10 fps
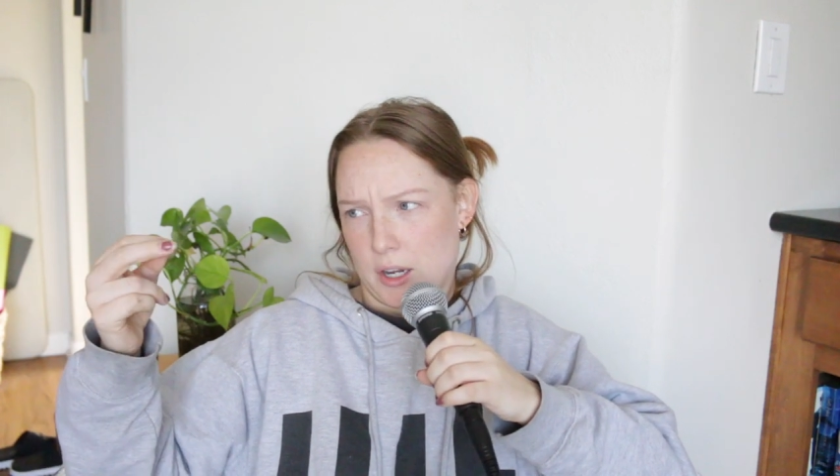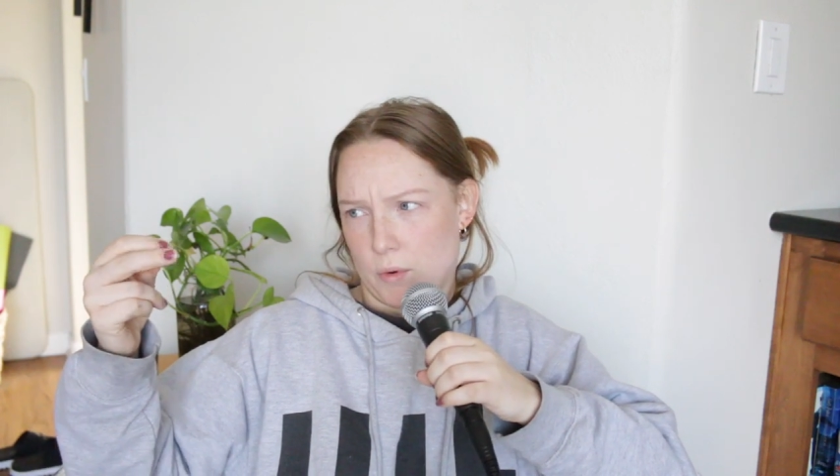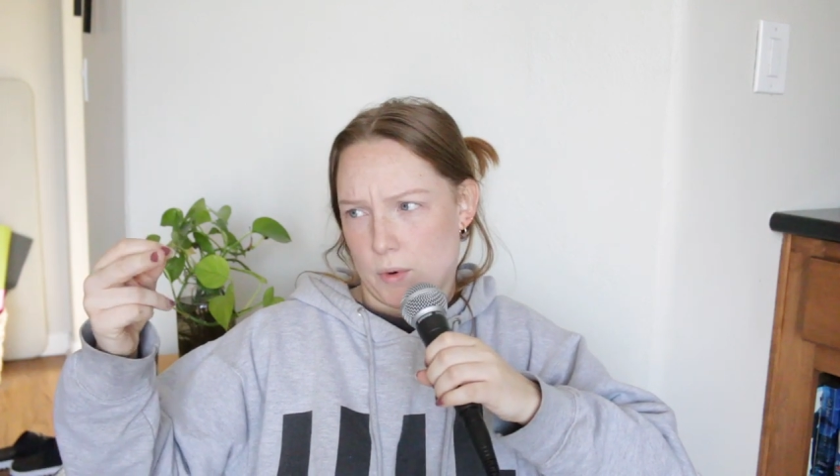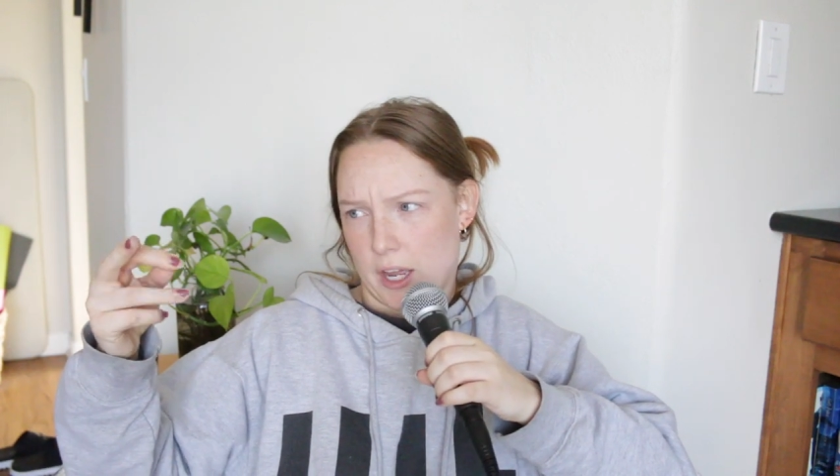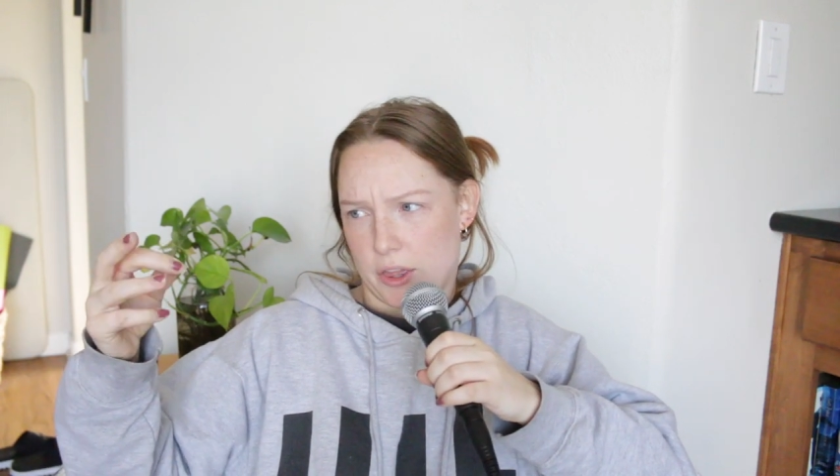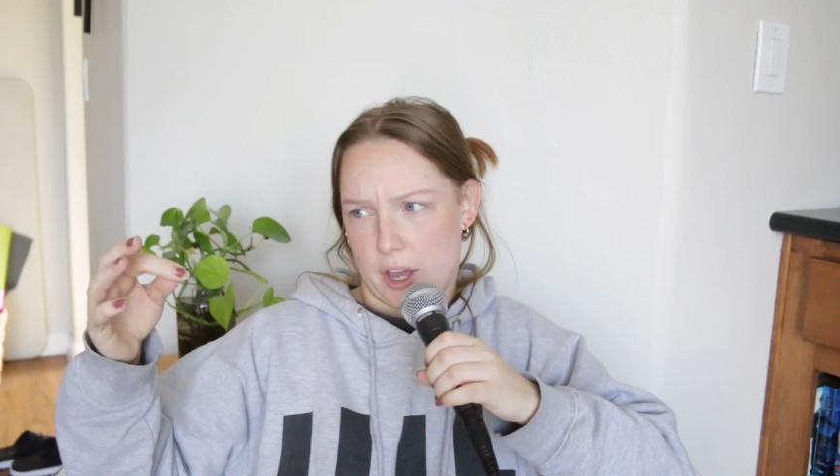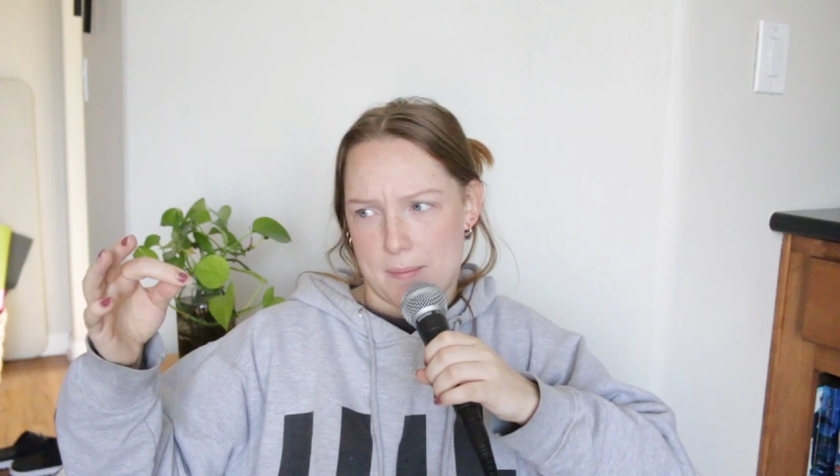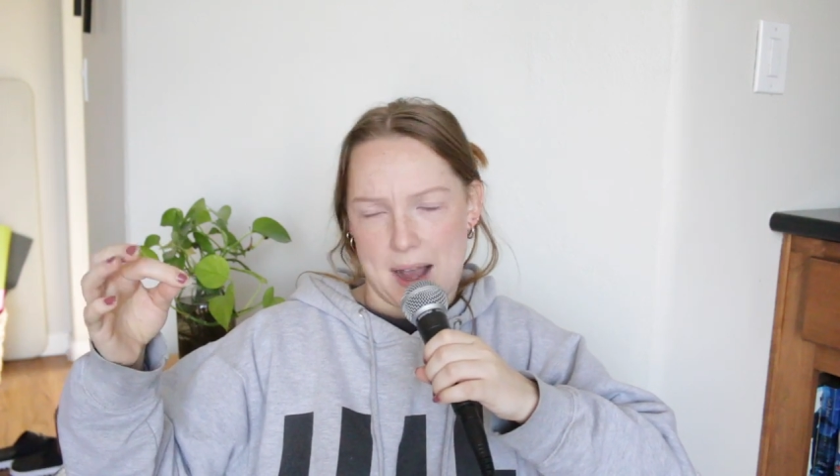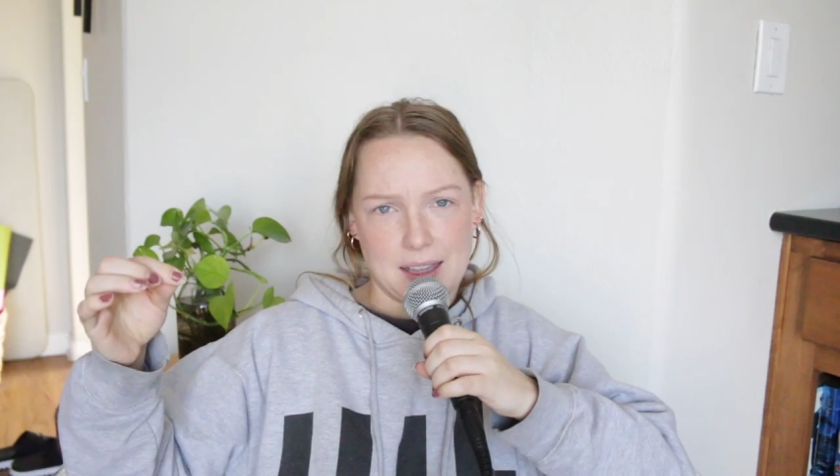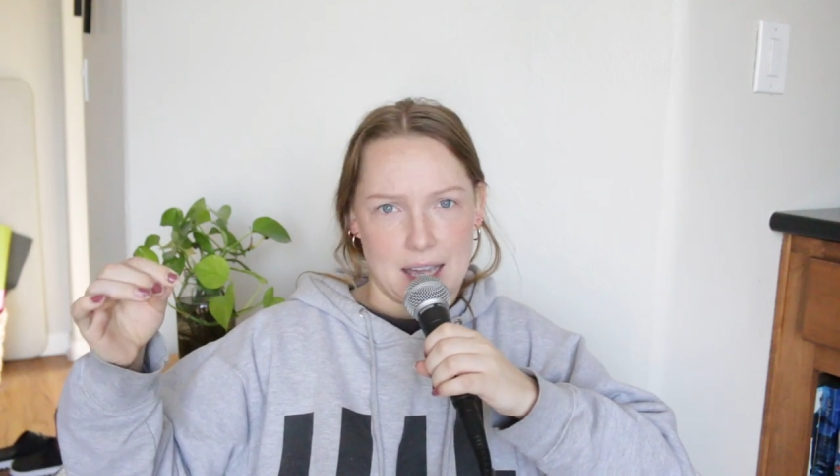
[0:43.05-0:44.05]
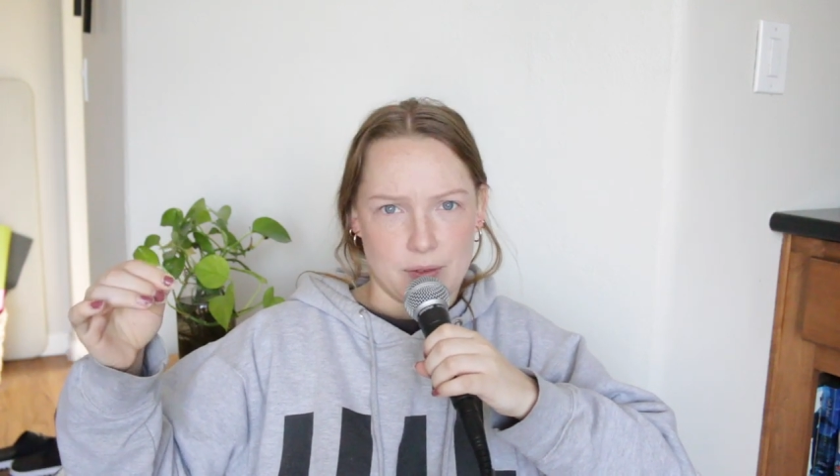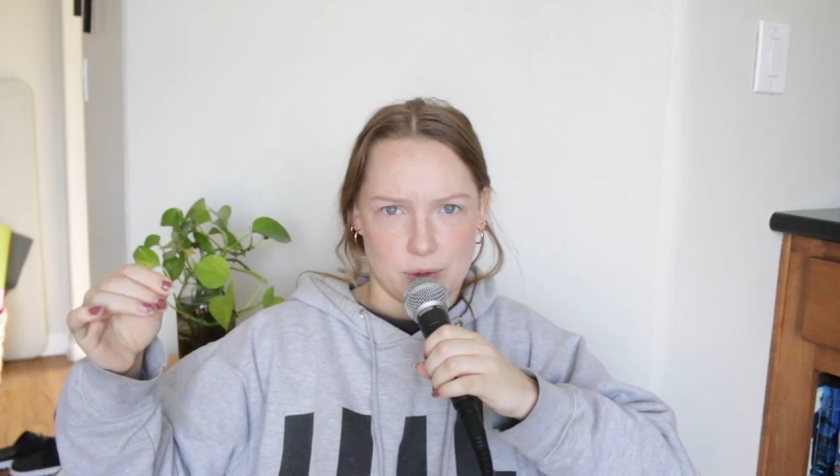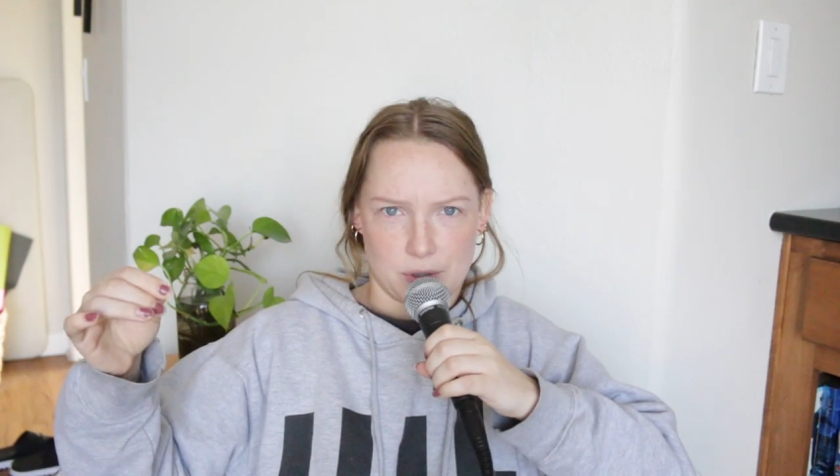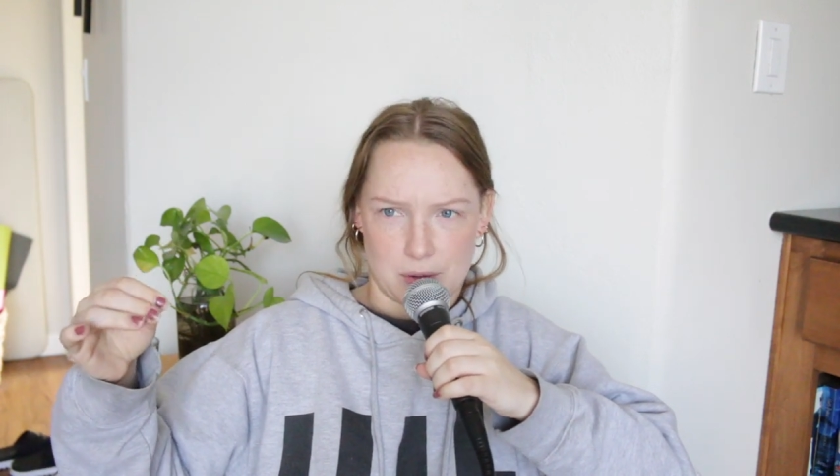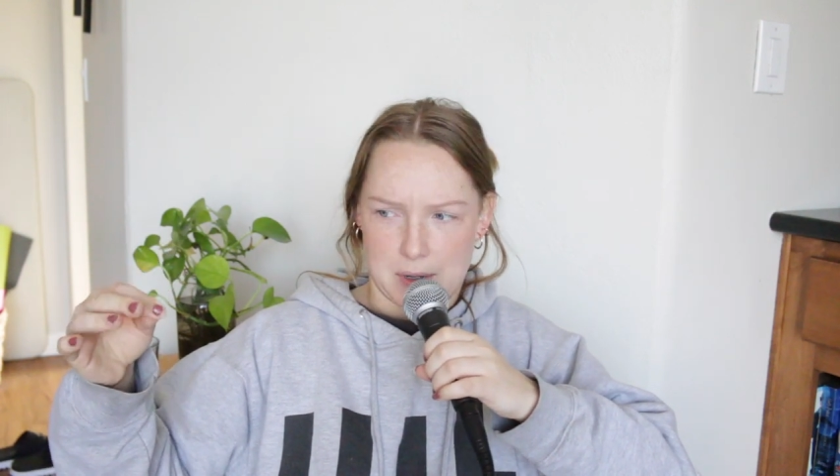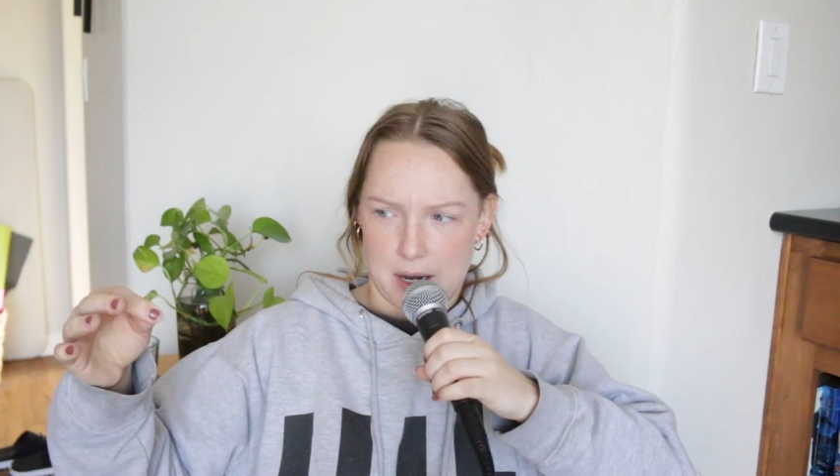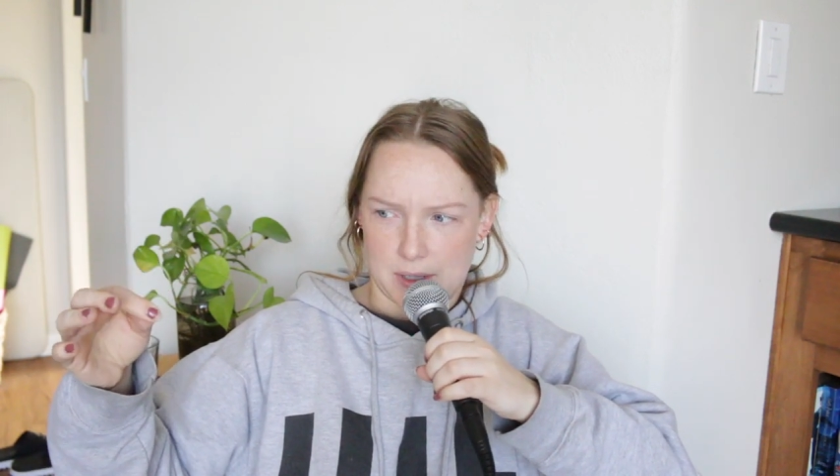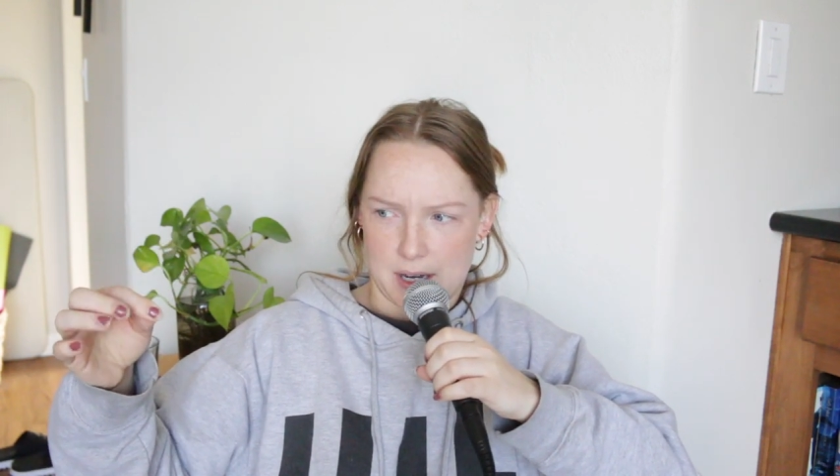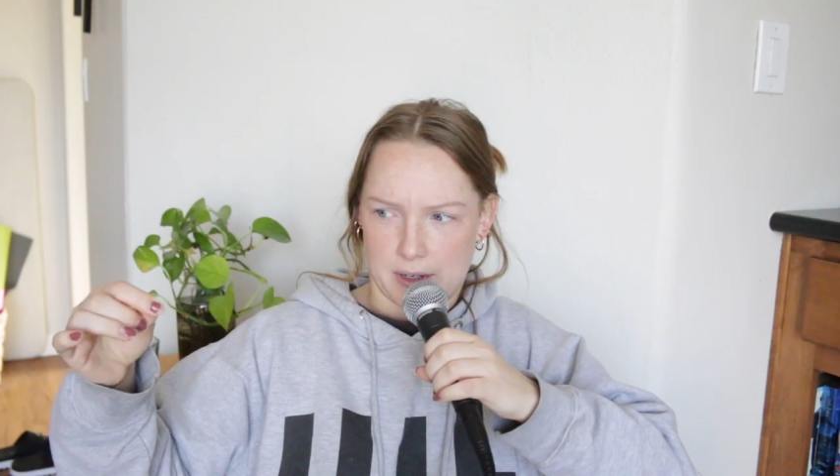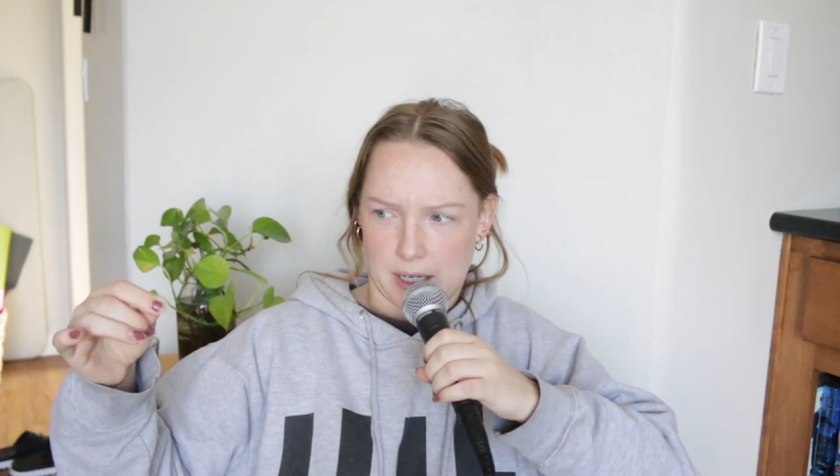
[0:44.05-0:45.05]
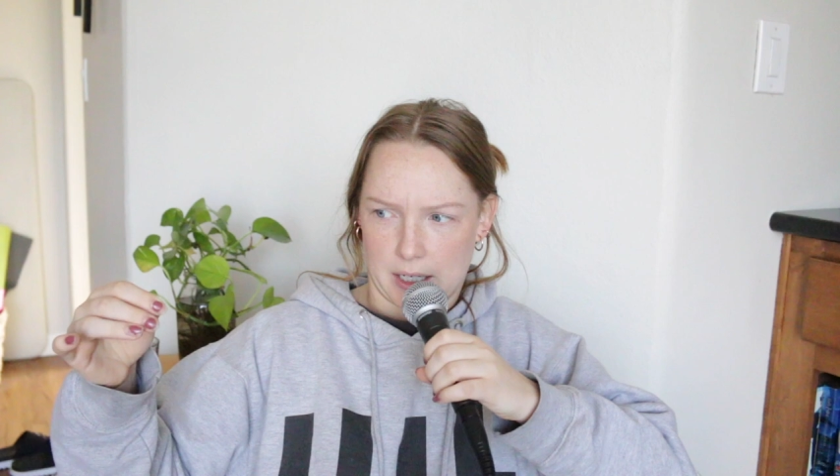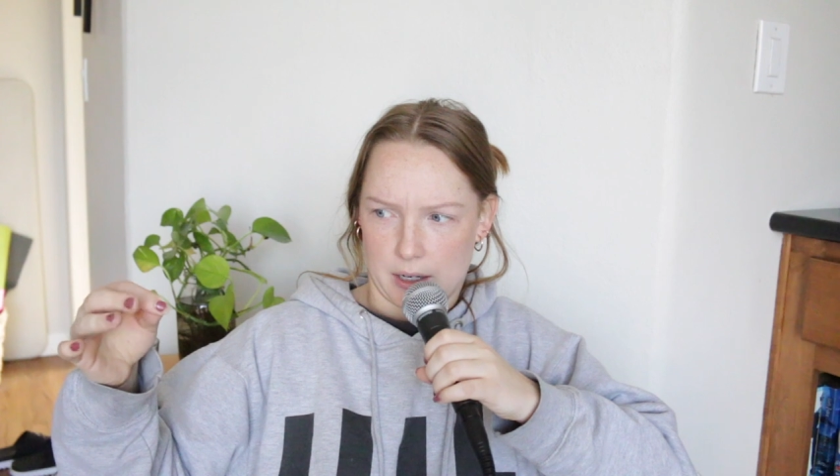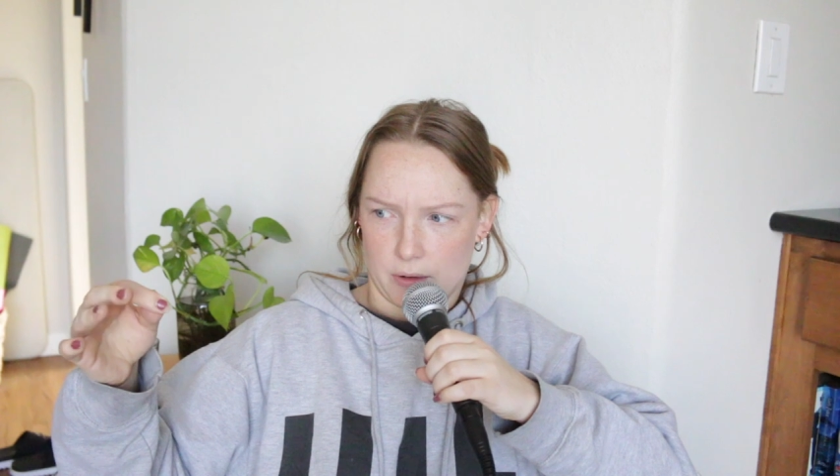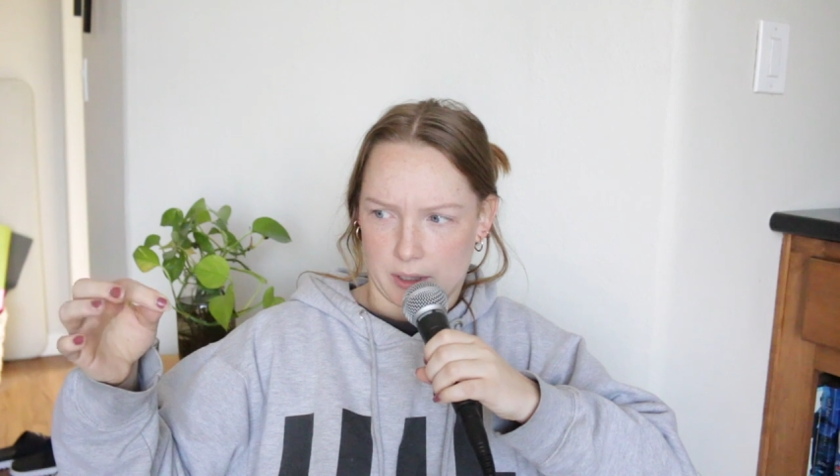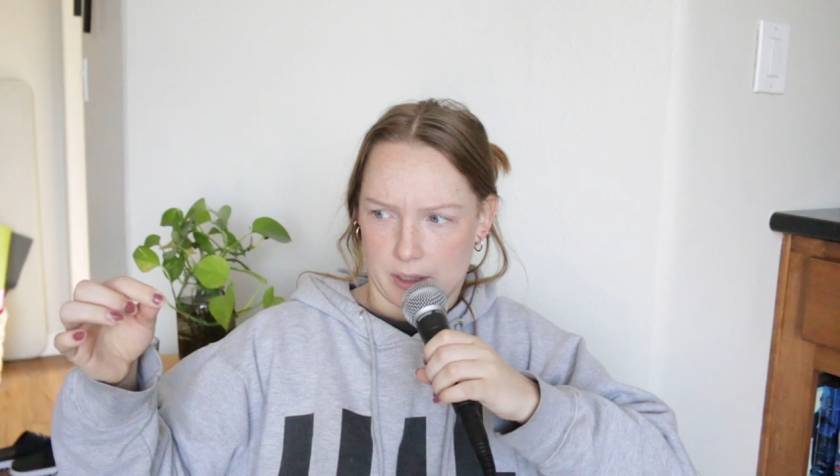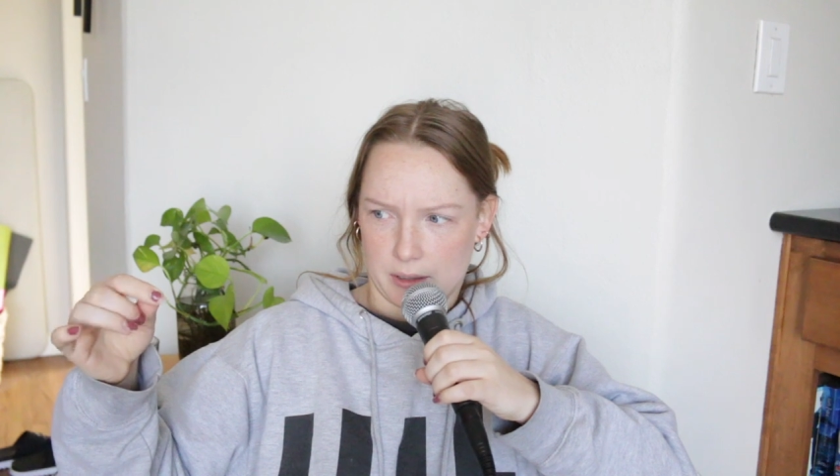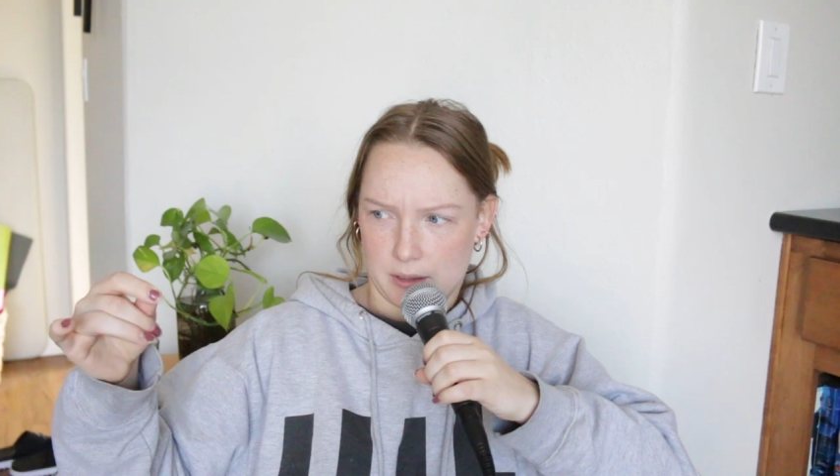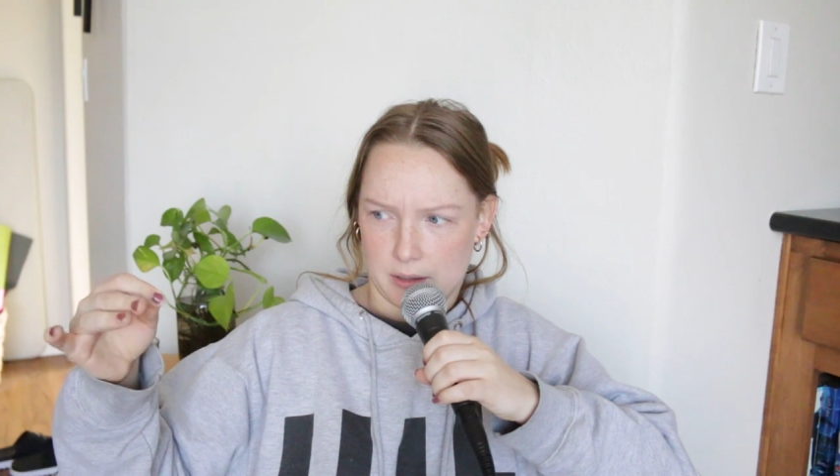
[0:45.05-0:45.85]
what I thought my life was going to be. I was never going to get older.